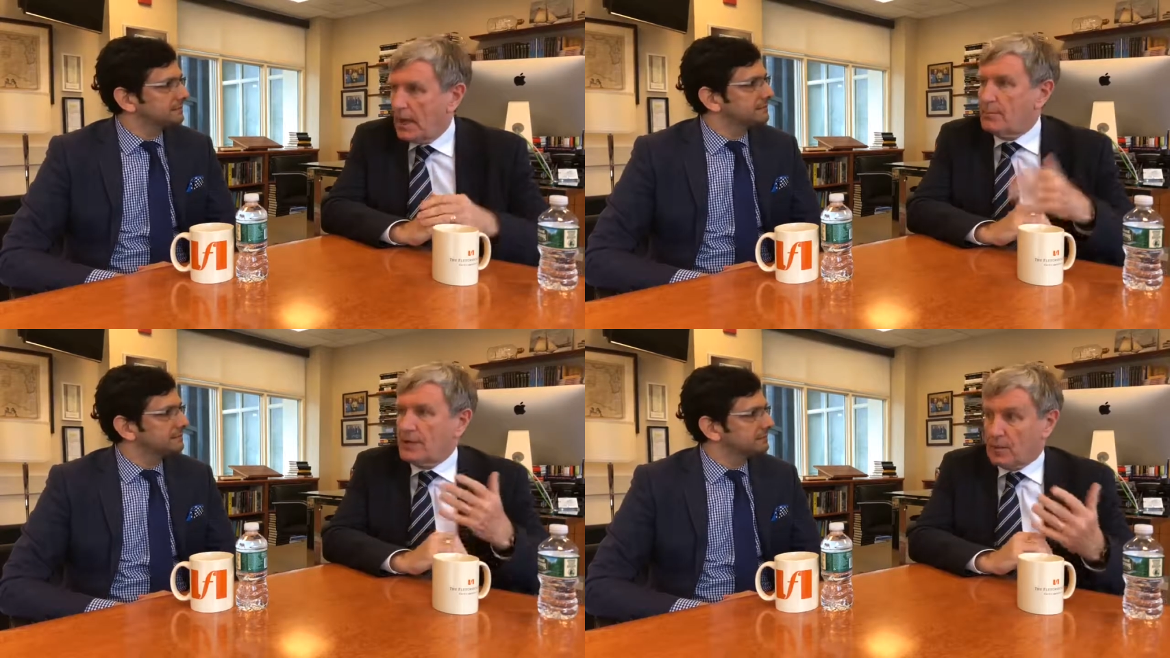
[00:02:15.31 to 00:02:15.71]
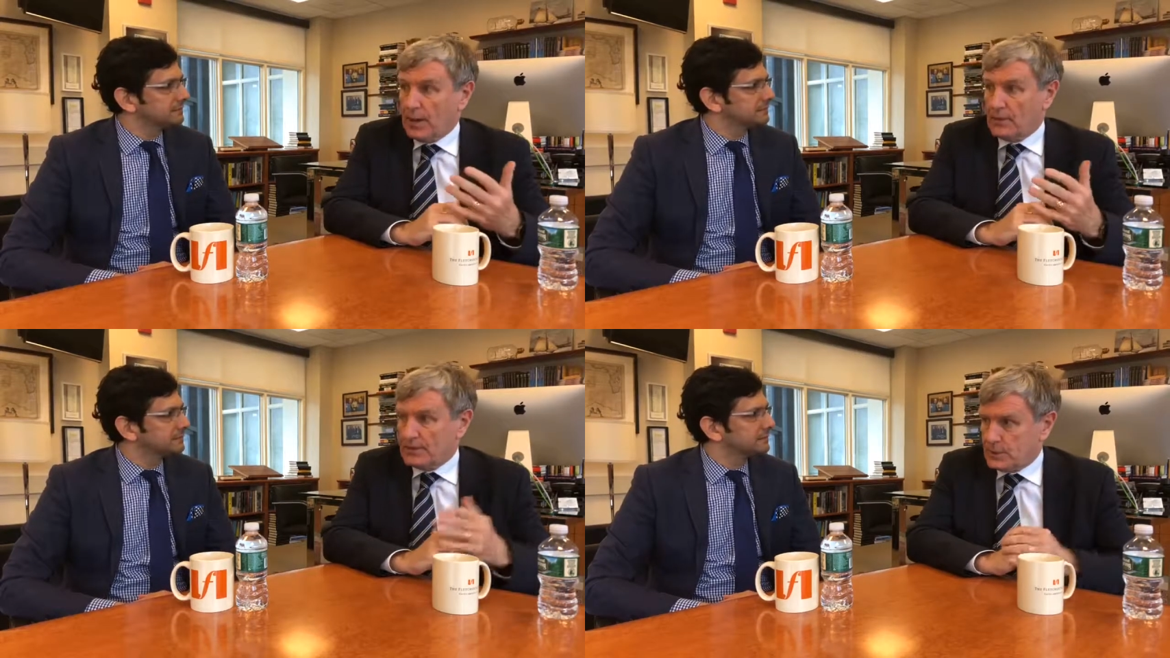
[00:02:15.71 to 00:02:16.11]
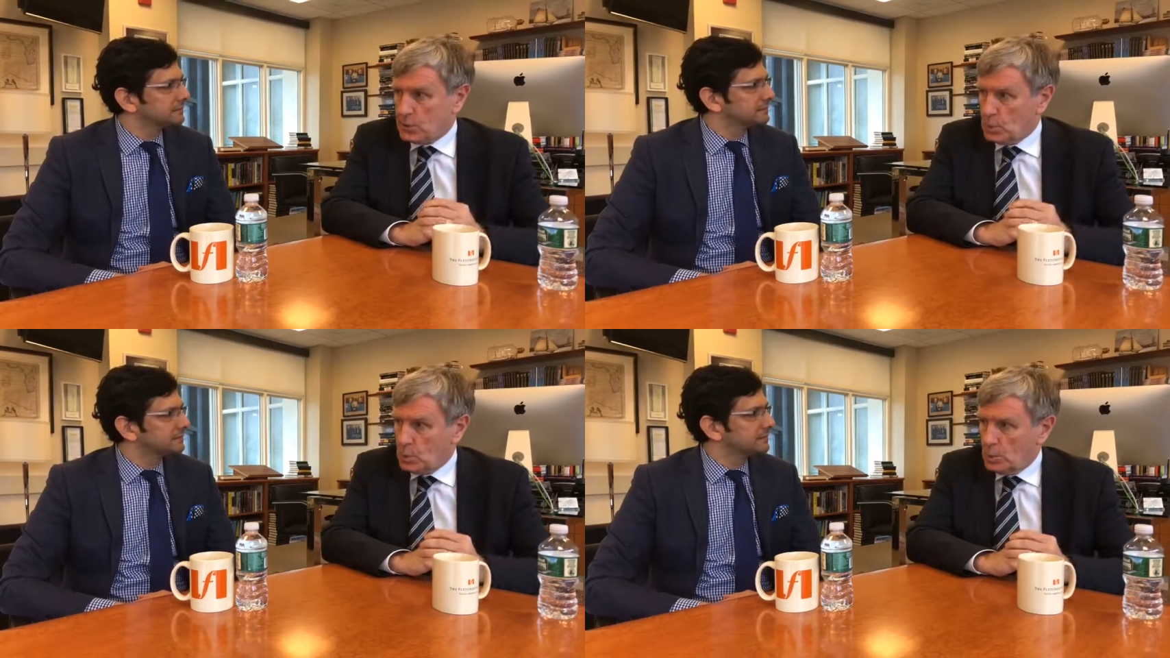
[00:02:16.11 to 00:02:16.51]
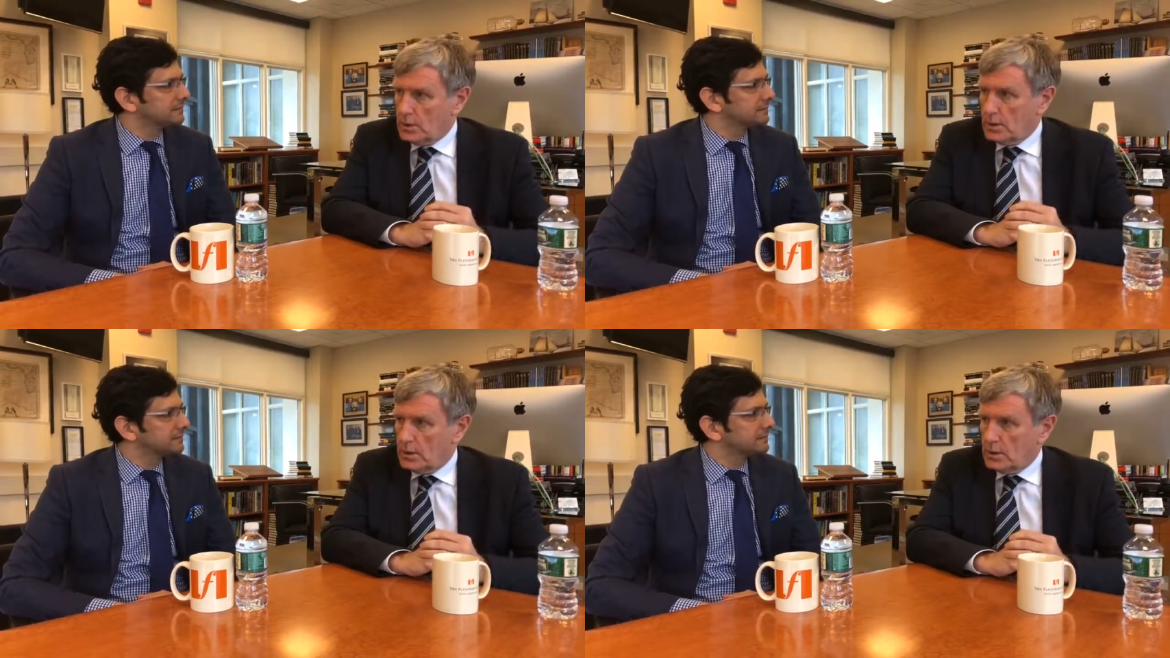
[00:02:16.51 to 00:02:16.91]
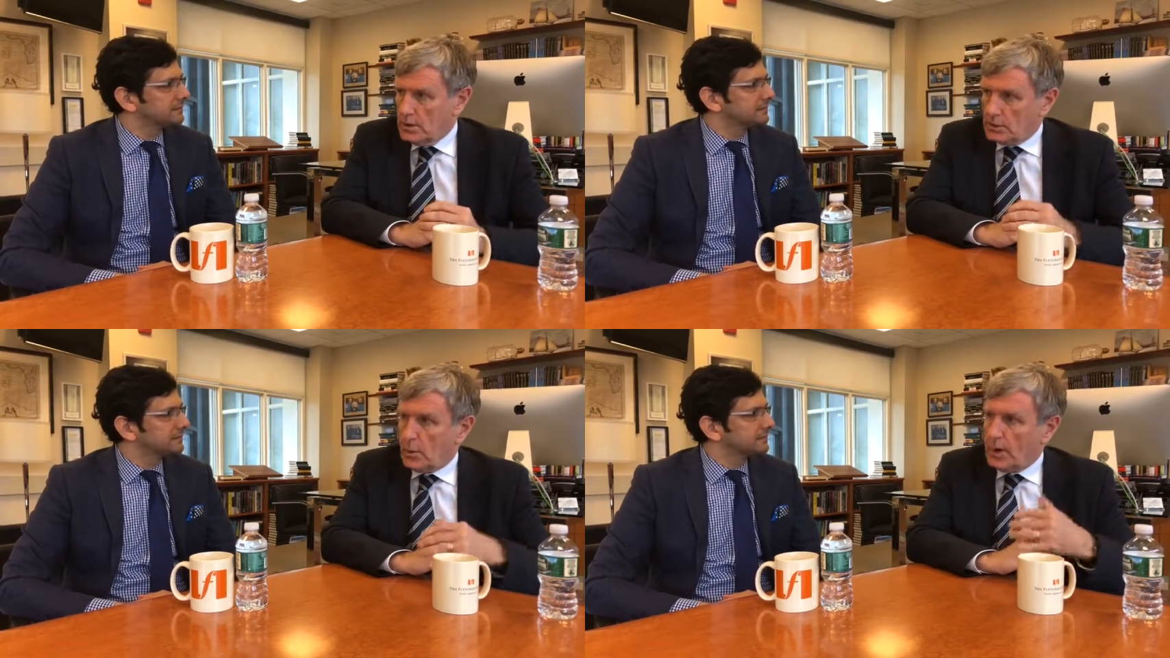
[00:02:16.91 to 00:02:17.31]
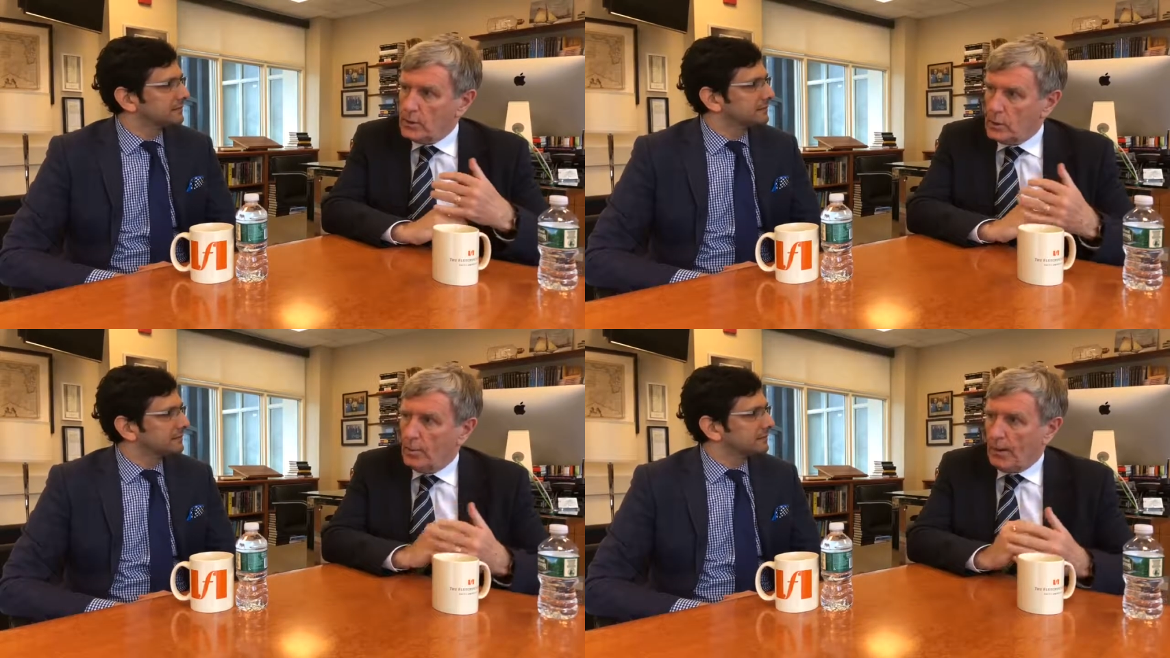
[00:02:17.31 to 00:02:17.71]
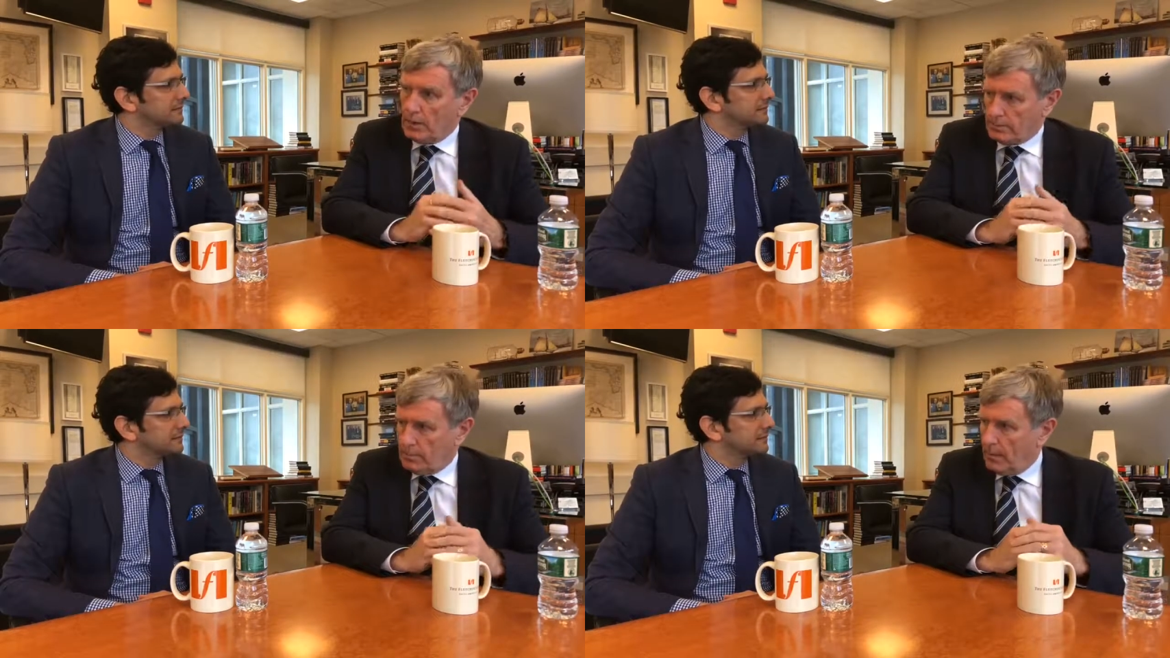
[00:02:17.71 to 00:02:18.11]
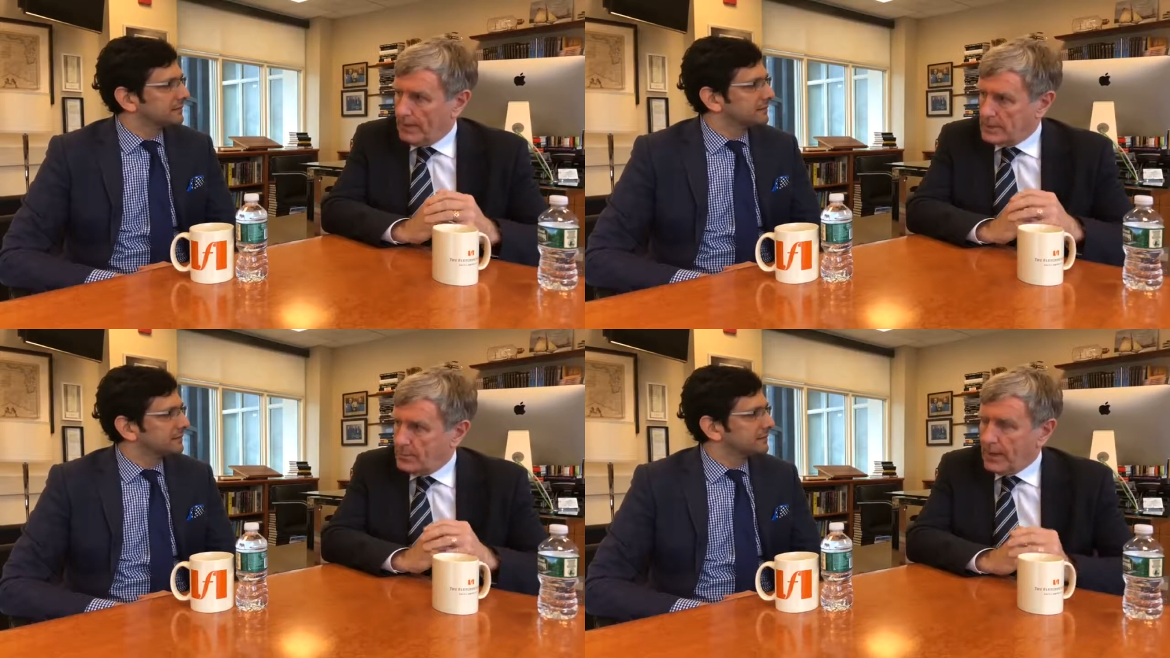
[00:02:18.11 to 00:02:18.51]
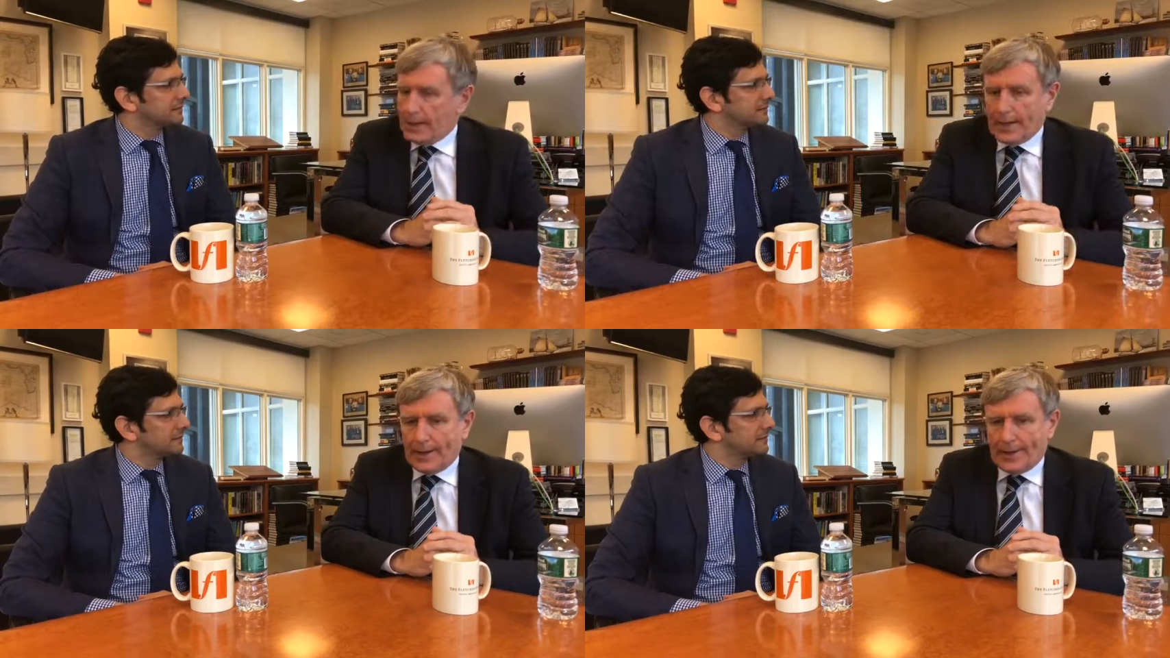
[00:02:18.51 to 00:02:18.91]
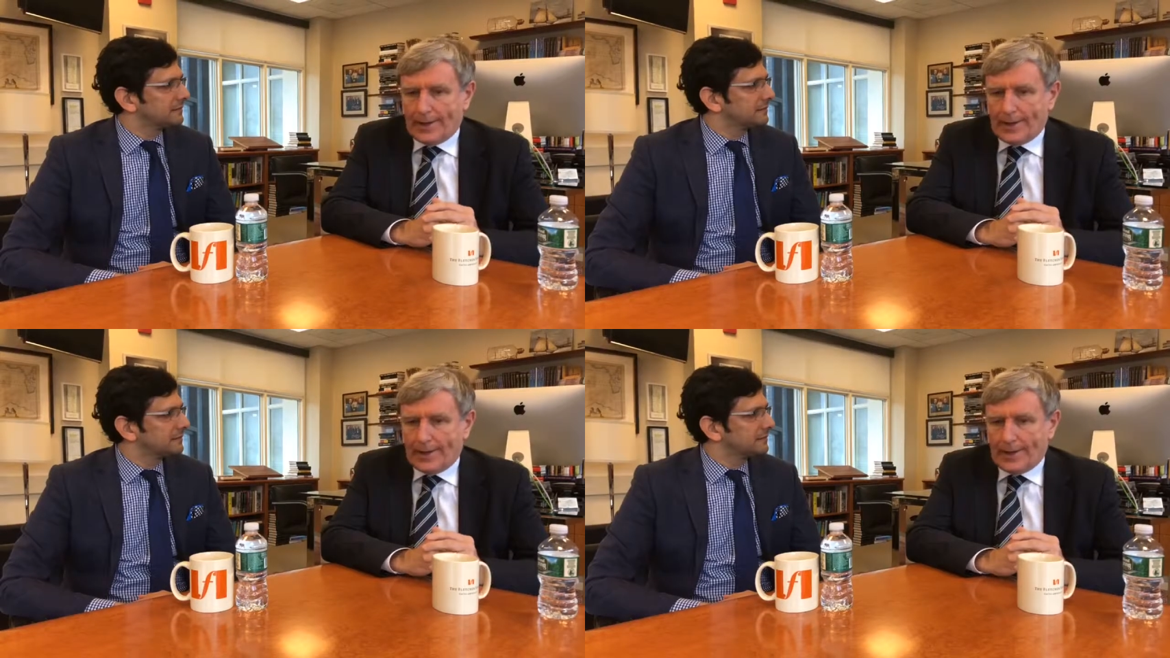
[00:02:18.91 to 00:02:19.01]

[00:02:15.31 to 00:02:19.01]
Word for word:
Speaker 1: I'd been a debater at school, so I knew about public speaking,